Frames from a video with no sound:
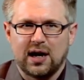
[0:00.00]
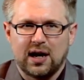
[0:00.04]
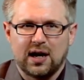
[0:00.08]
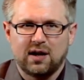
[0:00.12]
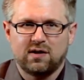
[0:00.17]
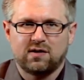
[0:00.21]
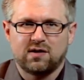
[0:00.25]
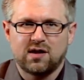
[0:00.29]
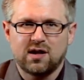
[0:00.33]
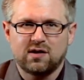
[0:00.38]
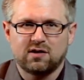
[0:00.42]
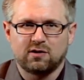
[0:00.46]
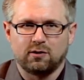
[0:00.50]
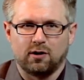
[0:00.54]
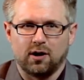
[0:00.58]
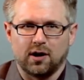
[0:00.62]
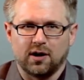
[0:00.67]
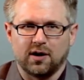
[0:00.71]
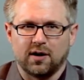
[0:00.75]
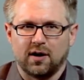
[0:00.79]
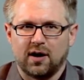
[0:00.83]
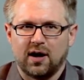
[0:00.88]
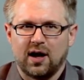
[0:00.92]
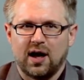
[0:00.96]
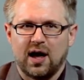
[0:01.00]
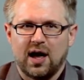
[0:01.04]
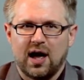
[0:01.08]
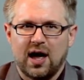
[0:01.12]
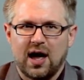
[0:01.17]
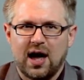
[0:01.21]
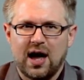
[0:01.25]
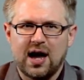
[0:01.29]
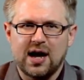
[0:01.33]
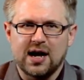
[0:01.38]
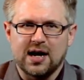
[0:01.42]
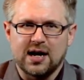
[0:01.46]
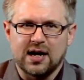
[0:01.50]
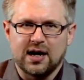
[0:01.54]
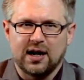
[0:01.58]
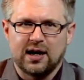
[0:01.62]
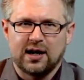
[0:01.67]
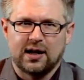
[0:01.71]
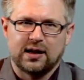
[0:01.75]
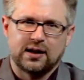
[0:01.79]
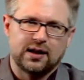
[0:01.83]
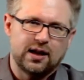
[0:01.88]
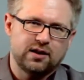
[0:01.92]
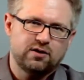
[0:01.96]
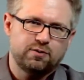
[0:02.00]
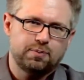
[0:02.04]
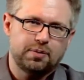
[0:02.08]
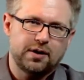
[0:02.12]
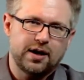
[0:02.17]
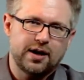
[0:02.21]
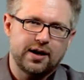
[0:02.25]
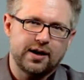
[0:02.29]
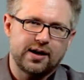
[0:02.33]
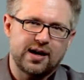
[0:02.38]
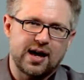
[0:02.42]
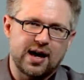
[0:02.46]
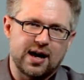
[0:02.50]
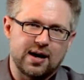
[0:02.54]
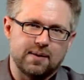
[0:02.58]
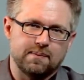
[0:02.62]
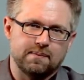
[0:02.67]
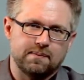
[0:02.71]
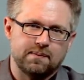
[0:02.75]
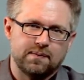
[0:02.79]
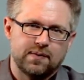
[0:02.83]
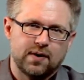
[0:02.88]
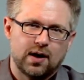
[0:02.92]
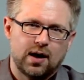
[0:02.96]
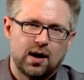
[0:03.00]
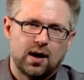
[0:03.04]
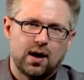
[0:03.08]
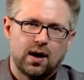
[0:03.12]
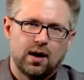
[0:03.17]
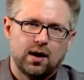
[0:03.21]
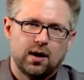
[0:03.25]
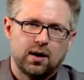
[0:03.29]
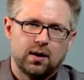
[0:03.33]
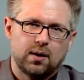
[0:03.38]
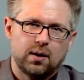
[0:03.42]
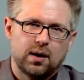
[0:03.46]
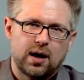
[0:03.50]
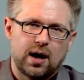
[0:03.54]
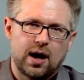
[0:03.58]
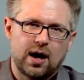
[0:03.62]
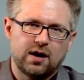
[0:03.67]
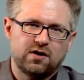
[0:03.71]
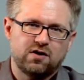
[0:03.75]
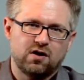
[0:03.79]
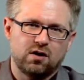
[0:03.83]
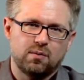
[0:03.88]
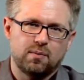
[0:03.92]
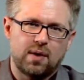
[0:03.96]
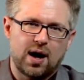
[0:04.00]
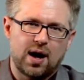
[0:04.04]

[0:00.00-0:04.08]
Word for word: is this one hey, let's play a game. Enter